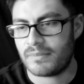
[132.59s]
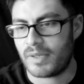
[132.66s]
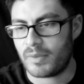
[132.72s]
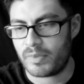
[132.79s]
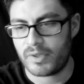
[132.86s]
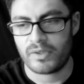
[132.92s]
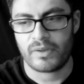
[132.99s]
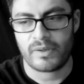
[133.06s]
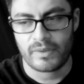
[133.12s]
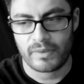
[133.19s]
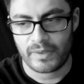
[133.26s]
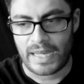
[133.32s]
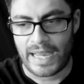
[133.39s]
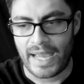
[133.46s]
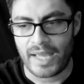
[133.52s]
my brother
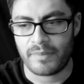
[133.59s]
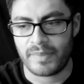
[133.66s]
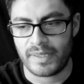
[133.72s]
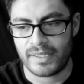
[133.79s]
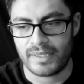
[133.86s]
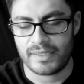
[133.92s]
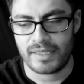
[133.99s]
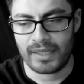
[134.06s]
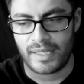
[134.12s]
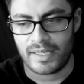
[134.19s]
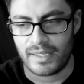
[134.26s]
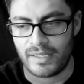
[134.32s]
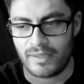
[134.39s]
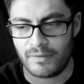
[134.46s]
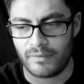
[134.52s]
had been
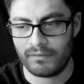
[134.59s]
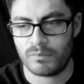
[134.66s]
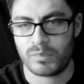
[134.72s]
a